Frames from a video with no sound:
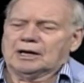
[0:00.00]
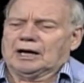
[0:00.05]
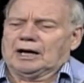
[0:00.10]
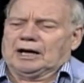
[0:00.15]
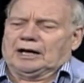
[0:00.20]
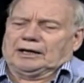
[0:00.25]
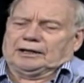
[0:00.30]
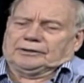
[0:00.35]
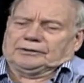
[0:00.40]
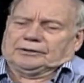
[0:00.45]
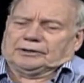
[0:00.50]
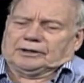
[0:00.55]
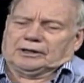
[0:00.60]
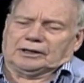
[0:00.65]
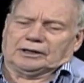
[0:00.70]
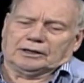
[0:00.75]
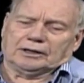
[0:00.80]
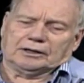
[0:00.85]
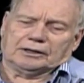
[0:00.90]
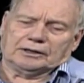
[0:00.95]
and
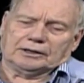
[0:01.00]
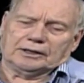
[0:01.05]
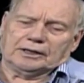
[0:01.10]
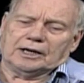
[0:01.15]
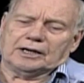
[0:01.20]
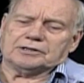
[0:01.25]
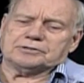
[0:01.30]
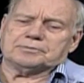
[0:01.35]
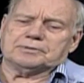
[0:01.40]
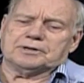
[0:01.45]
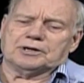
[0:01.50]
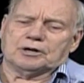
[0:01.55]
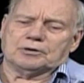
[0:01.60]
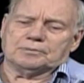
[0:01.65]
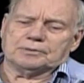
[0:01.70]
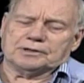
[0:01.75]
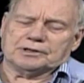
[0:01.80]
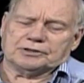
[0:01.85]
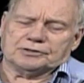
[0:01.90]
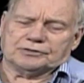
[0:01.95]
uh, he asked me to
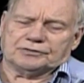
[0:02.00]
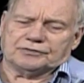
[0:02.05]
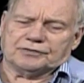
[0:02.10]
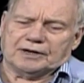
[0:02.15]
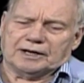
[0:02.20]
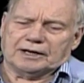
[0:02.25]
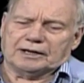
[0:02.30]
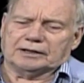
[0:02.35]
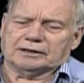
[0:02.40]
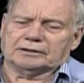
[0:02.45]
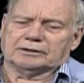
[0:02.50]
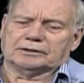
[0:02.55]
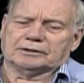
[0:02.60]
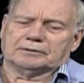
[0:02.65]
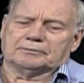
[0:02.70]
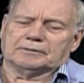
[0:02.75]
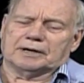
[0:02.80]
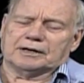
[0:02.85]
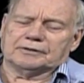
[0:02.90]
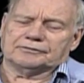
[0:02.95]
open his
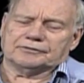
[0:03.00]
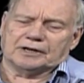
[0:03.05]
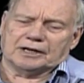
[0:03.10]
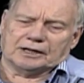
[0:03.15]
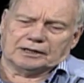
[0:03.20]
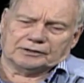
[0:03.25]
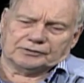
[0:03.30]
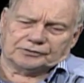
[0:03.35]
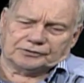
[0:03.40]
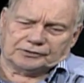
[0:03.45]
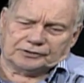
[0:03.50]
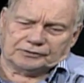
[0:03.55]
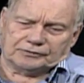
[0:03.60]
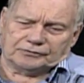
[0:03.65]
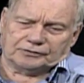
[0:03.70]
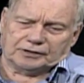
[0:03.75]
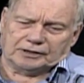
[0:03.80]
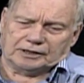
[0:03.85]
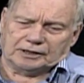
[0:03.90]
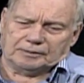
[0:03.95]
file, my files
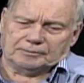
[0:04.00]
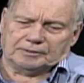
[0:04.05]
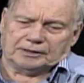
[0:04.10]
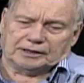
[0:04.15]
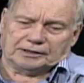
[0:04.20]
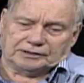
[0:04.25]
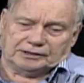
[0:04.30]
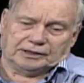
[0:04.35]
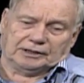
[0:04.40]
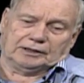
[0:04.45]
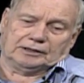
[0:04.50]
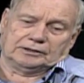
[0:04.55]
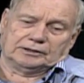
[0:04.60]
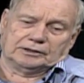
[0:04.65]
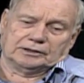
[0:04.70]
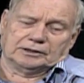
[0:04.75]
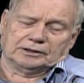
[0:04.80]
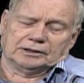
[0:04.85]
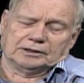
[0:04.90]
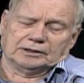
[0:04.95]
for him. I
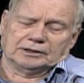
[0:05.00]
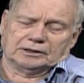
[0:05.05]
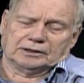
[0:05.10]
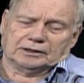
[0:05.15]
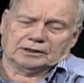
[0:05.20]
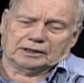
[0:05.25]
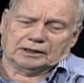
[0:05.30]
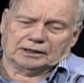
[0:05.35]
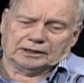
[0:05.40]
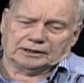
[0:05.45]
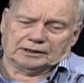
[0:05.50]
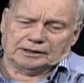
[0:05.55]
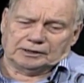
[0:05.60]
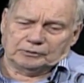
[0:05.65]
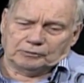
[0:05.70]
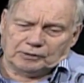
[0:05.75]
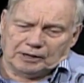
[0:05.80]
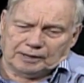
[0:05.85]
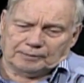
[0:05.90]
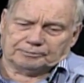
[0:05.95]
did and he
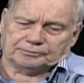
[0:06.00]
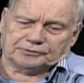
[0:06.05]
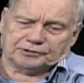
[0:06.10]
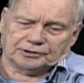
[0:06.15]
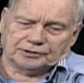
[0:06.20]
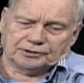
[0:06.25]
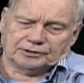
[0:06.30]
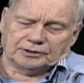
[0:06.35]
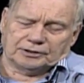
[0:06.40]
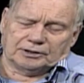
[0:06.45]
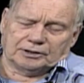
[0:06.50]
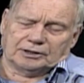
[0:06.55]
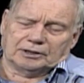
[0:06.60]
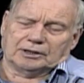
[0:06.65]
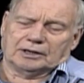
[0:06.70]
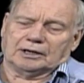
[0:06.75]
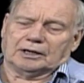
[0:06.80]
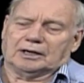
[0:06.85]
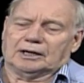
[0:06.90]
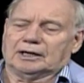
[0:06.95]
wept.
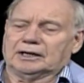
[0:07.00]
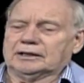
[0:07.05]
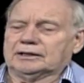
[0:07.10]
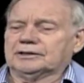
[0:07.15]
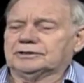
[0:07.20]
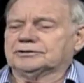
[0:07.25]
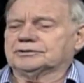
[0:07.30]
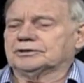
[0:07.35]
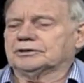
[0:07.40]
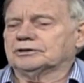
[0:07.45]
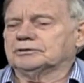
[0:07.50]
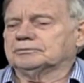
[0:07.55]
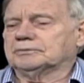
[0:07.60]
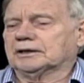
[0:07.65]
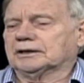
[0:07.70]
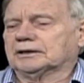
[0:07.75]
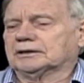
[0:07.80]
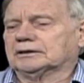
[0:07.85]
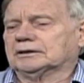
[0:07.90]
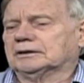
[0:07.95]
And he said, Oh
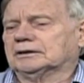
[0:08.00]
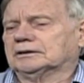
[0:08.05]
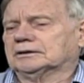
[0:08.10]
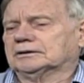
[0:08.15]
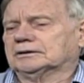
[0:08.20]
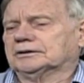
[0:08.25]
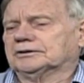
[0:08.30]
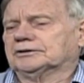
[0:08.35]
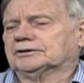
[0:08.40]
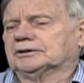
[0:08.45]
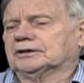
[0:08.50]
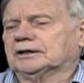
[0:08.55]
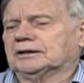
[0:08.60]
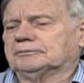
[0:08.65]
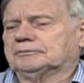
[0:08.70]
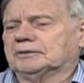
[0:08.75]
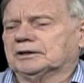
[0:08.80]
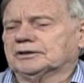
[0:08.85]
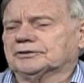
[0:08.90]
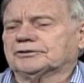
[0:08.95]
my God. He said, I
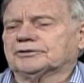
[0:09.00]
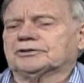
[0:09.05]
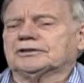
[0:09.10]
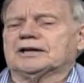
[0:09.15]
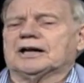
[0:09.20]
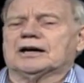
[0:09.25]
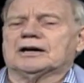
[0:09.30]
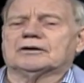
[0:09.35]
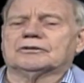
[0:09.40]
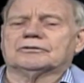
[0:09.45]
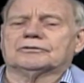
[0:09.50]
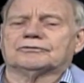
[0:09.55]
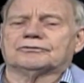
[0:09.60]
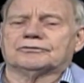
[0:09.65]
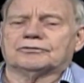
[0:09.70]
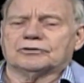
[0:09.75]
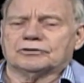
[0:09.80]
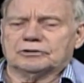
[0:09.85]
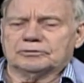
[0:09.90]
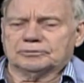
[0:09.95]
must now
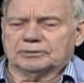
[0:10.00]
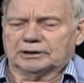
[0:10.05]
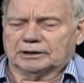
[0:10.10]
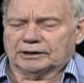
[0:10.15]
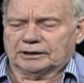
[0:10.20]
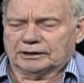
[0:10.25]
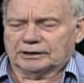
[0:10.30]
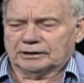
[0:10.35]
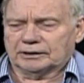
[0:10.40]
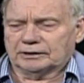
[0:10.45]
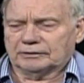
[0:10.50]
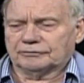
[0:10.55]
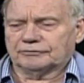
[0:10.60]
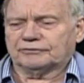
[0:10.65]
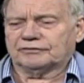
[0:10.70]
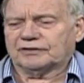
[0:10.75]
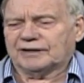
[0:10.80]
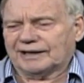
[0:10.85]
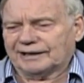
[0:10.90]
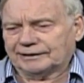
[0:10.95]
formally,
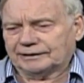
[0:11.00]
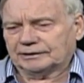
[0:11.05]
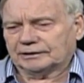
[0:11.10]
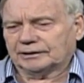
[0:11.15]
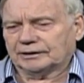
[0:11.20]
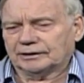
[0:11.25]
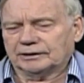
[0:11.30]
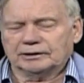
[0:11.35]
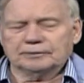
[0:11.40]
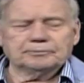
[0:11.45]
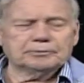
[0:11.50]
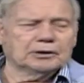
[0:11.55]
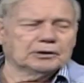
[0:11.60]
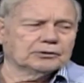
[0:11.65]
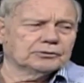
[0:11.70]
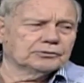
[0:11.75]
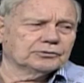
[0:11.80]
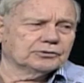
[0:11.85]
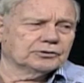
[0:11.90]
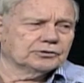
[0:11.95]
finally
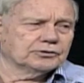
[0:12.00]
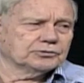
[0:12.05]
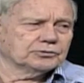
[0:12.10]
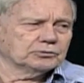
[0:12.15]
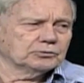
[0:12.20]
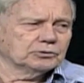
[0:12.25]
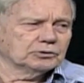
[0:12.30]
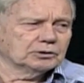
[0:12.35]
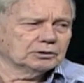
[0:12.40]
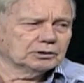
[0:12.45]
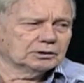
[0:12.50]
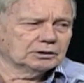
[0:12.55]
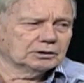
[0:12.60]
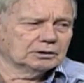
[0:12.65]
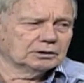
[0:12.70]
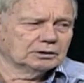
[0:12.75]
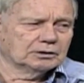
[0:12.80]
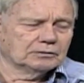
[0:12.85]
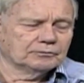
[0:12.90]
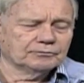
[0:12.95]
oppose this
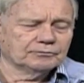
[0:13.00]
war.